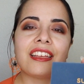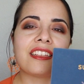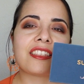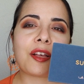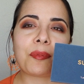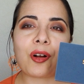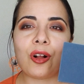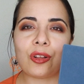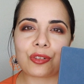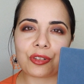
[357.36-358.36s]

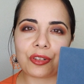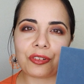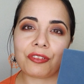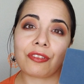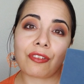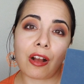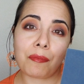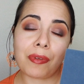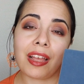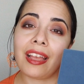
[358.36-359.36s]
Subculture
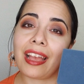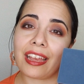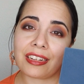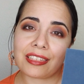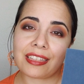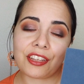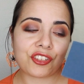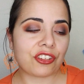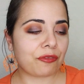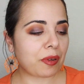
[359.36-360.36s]
from
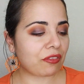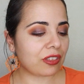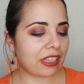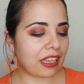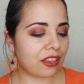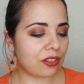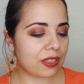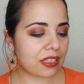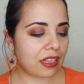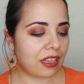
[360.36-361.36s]
Anastasia of Beverly
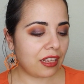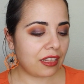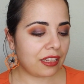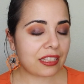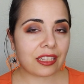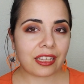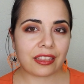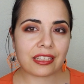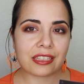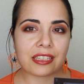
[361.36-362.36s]
Hills. Let's look at
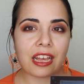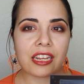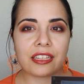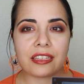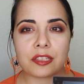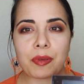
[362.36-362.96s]
the inside of this